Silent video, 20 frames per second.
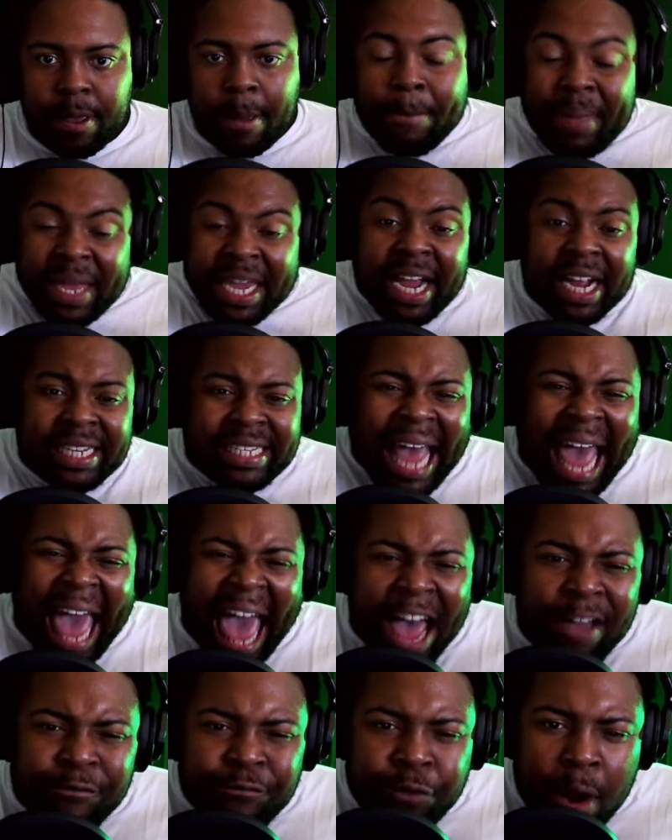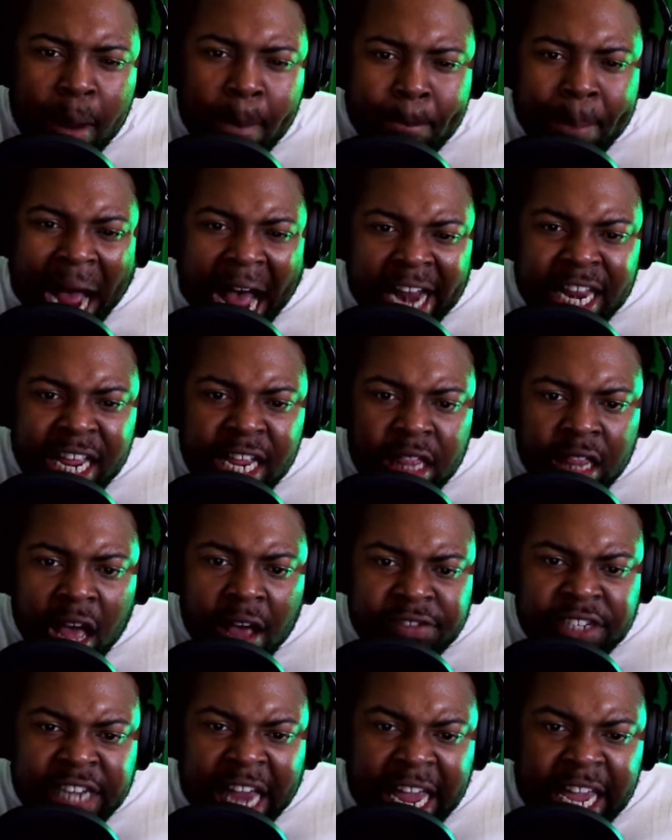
Because everybody loves a